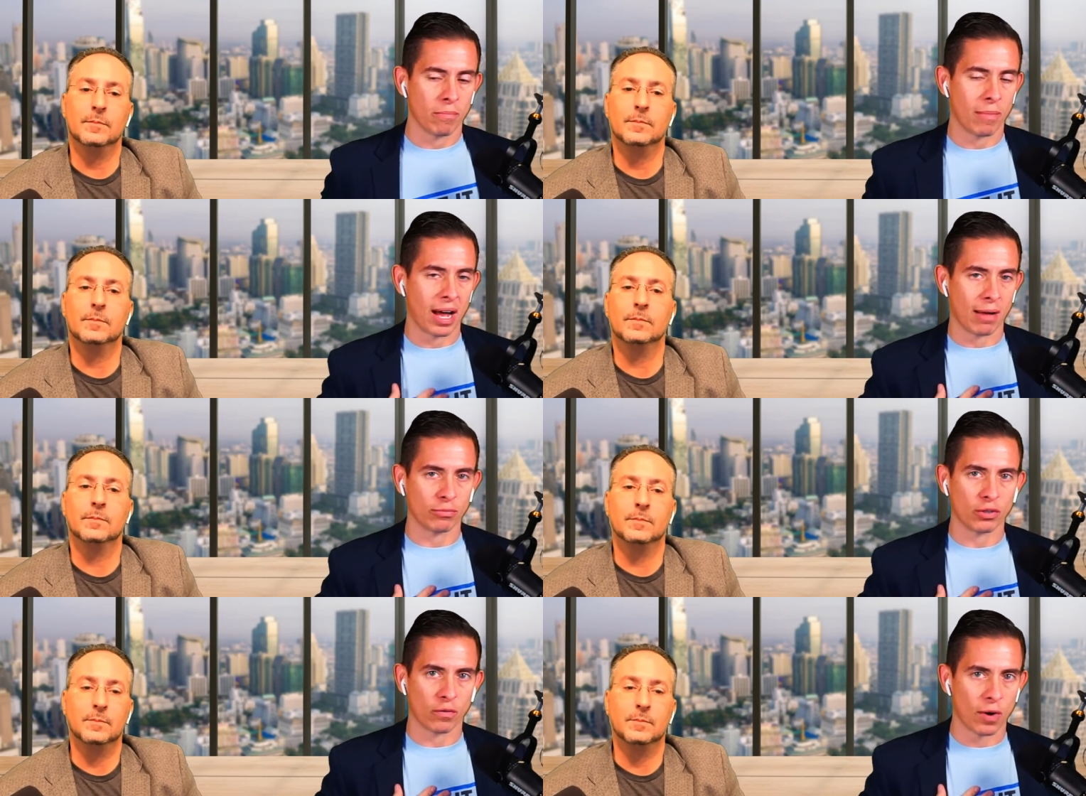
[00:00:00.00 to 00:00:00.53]

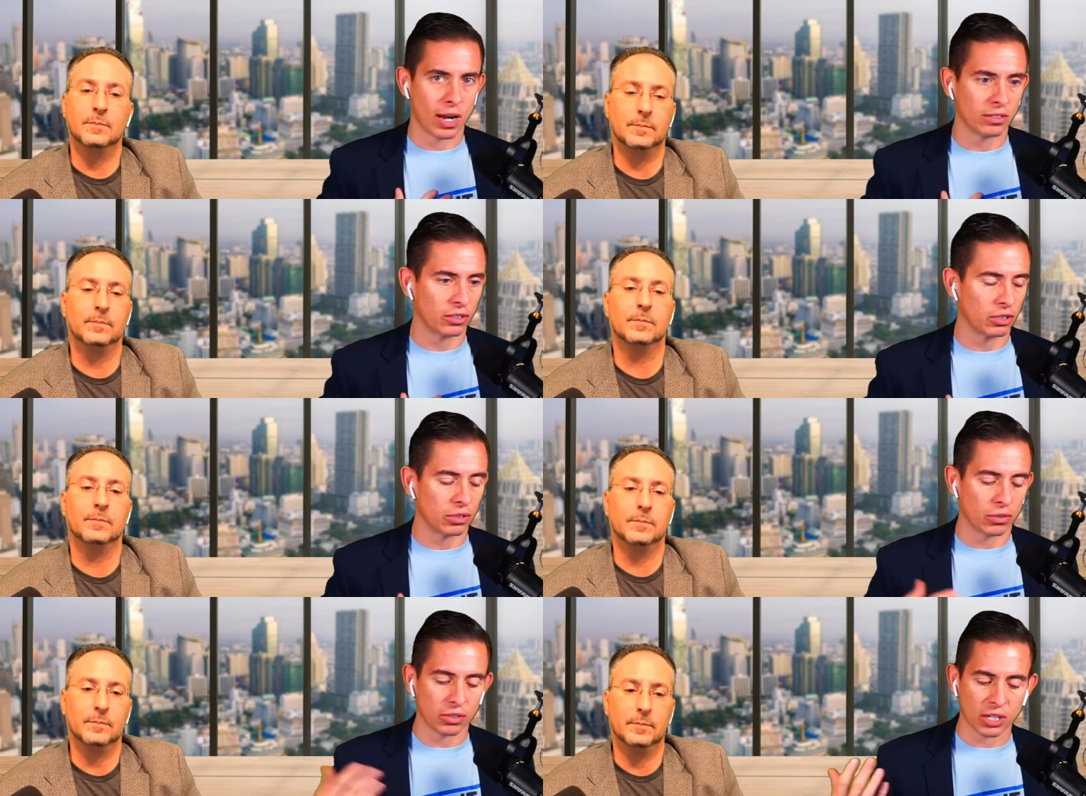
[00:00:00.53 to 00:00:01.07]
Speaker 1: moms of
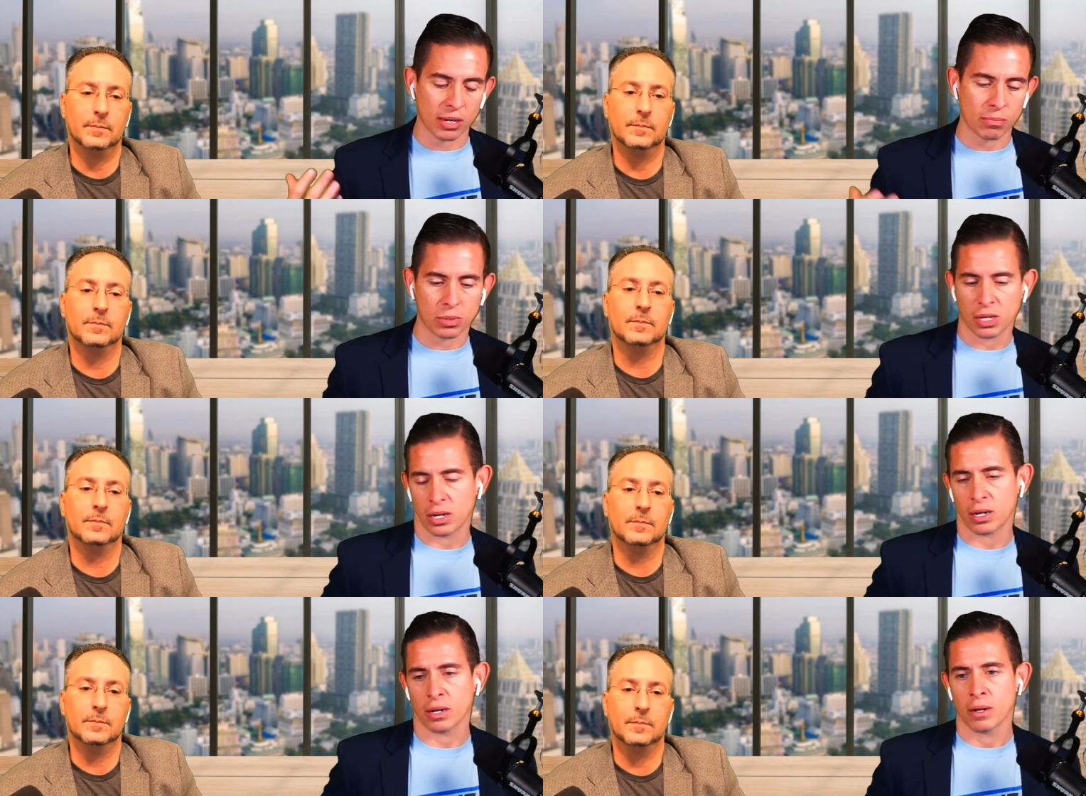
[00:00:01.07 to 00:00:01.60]
rochester same
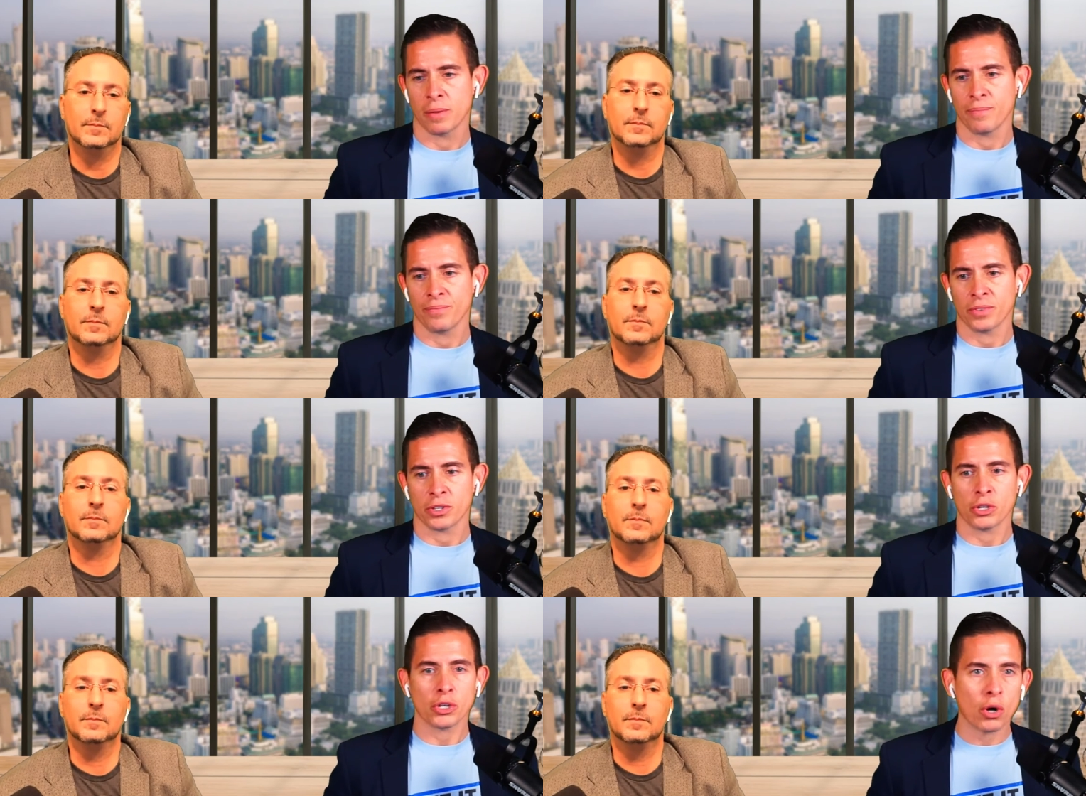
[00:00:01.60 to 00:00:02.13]
thing
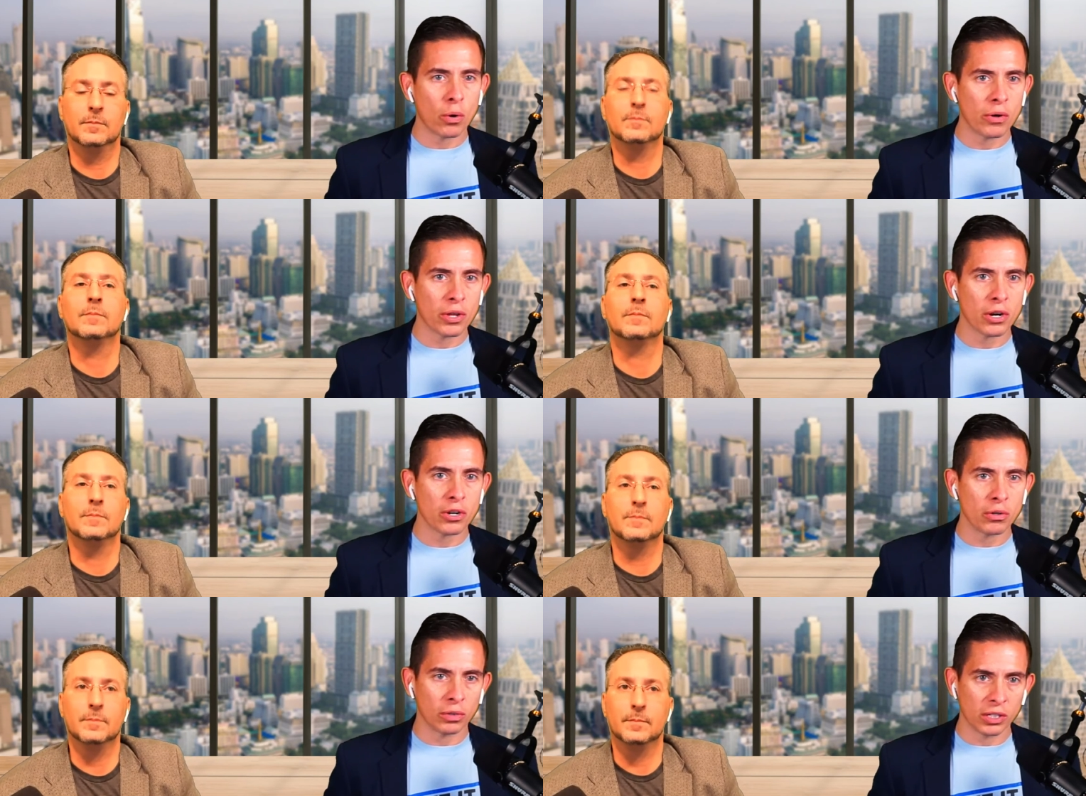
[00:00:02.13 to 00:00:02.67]
you go in
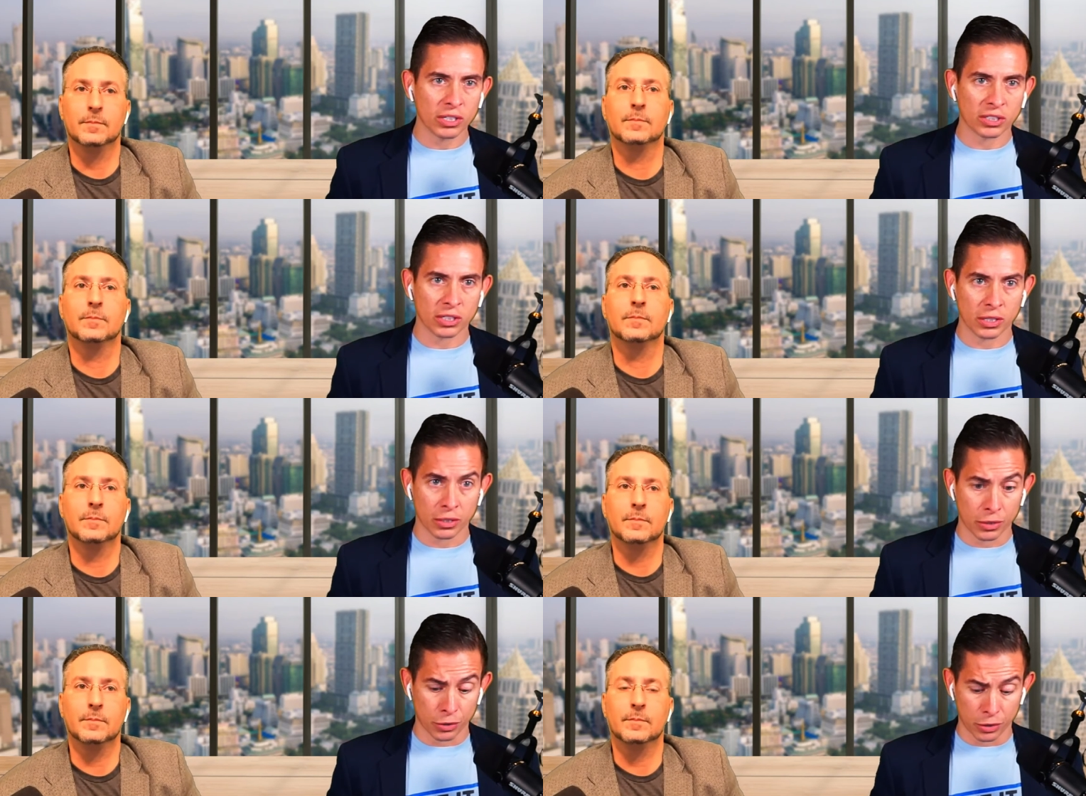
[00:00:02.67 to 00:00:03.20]
there and you
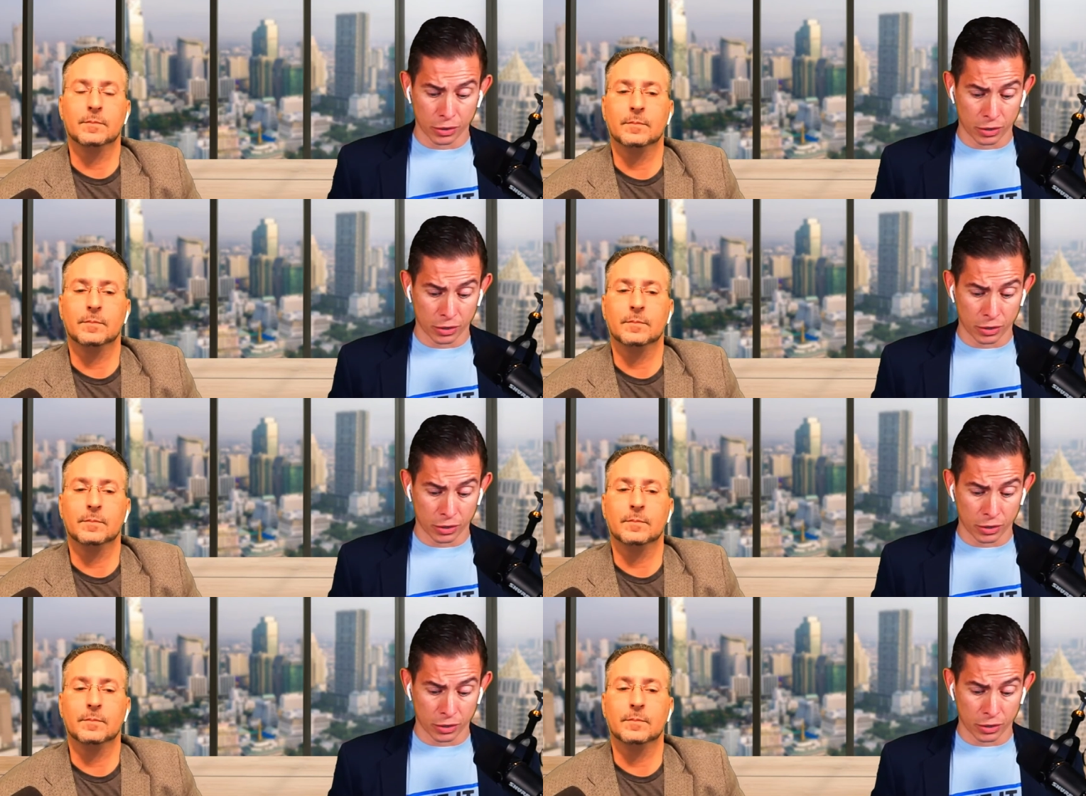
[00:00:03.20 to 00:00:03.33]
listen